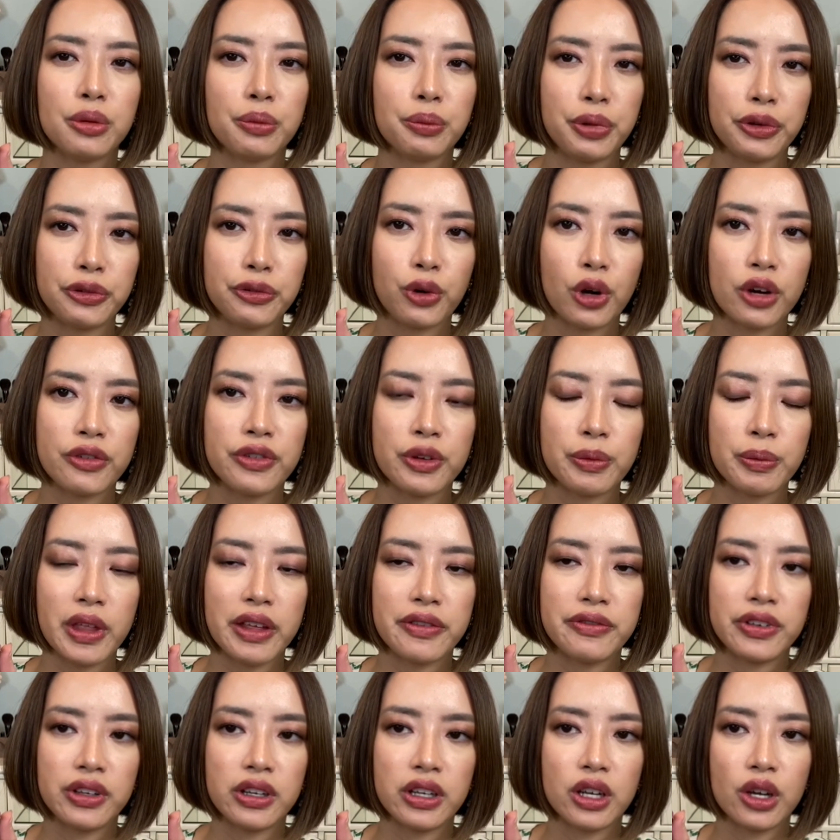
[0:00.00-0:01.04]
before I film
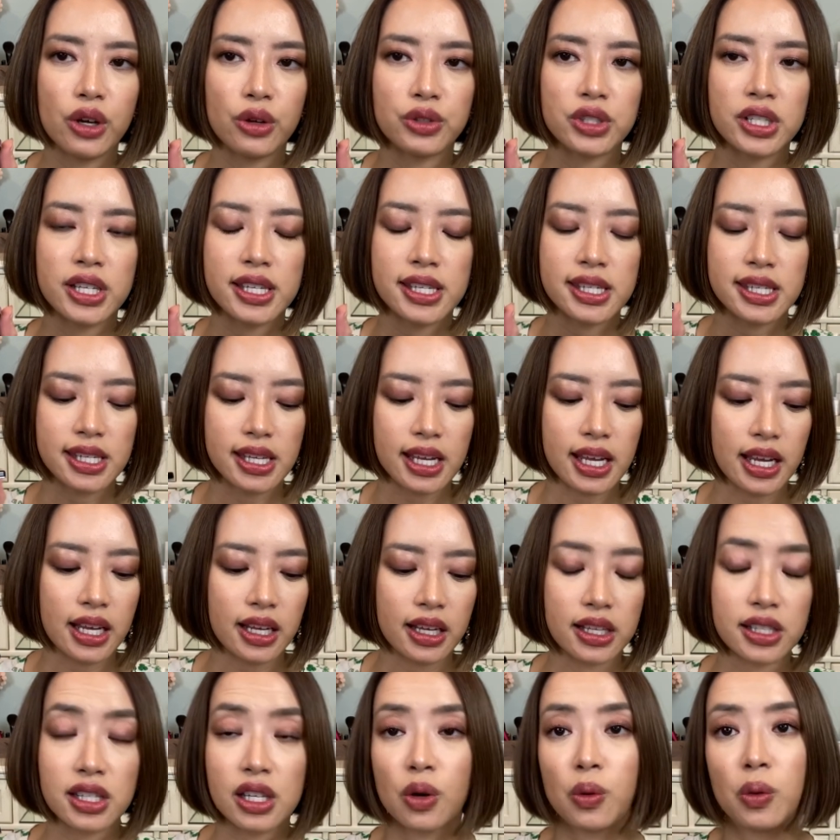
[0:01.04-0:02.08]
that video to see
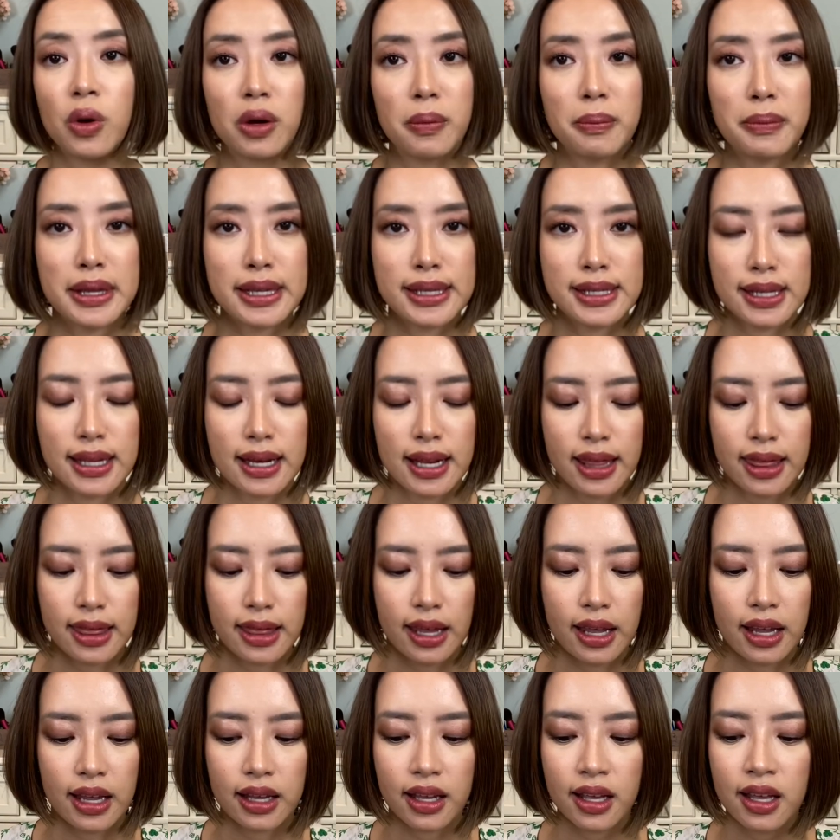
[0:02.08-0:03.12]
because I don't want to miss
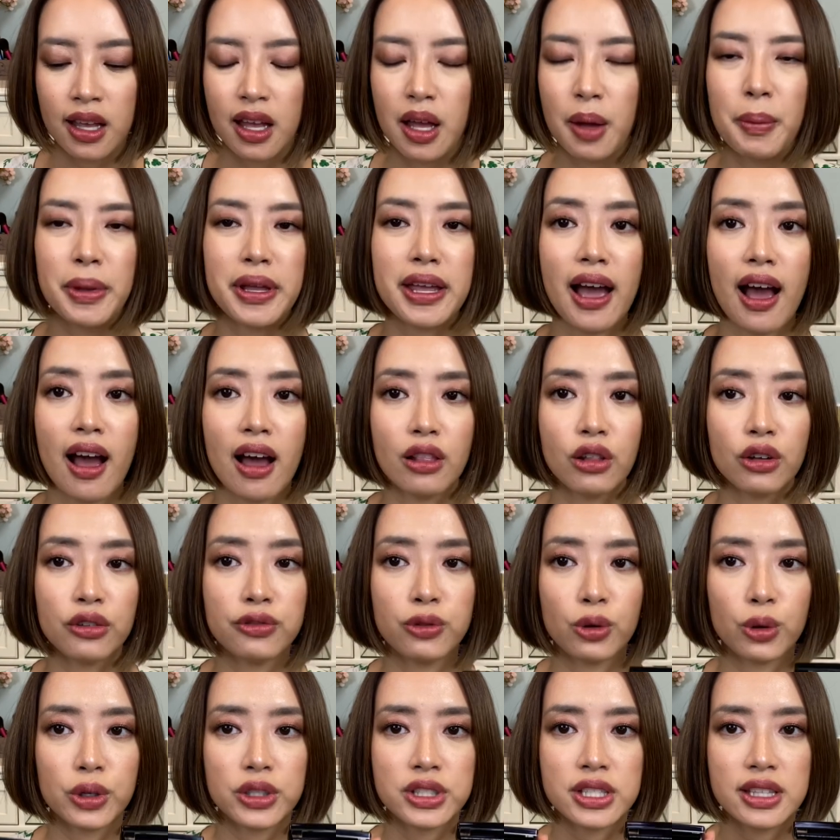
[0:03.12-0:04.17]
anything. But yeah, I look
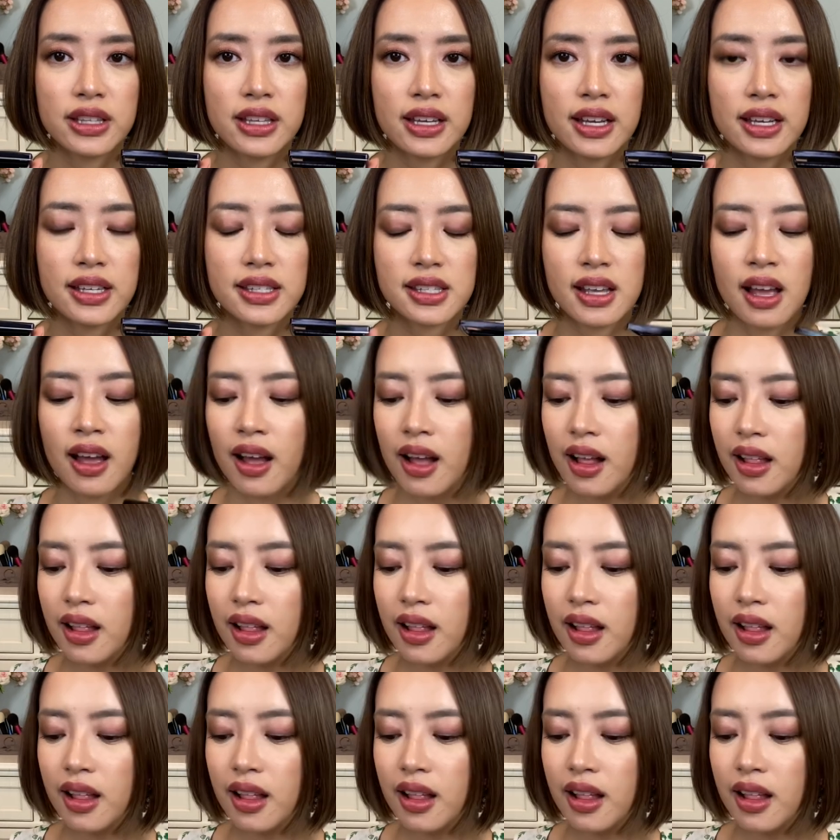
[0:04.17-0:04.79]
forward to these.